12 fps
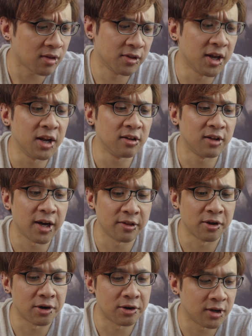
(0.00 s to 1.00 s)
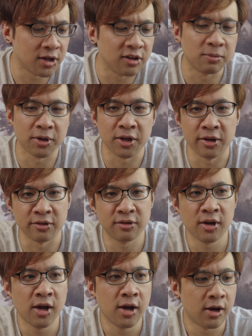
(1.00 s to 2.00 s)
They didn't lie there. It is what it is.
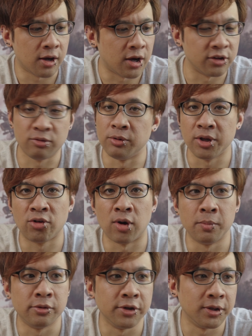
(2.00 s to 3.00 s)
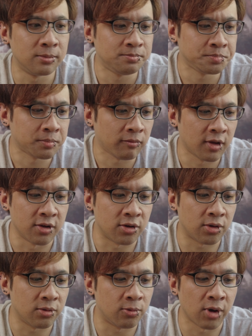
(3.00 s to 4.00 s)
It's really crumbly,
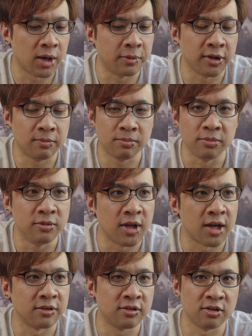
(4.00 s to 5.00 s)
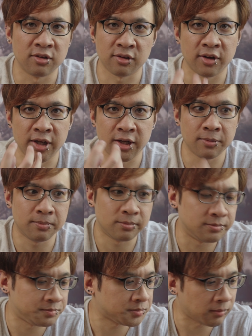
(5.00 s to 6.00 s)
incredibly dense. Just like,
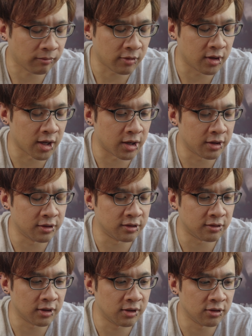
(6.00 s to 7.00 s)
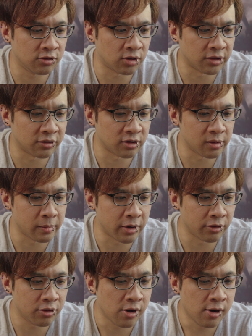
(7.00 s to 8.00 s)
yeah, it just dries out your
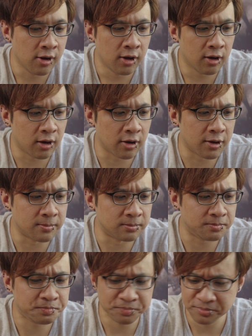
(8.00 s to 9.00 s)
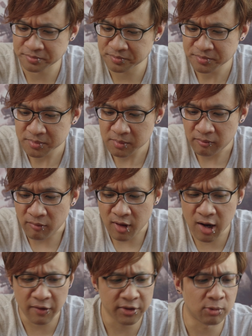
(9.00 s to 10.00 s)
mouth. I
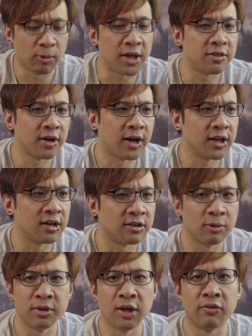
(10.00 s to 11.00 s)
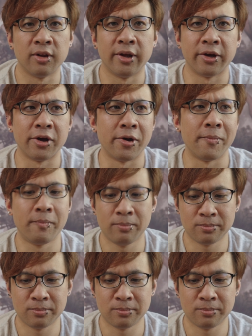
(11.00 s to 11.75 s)
had to rate that. I guess I would give it like a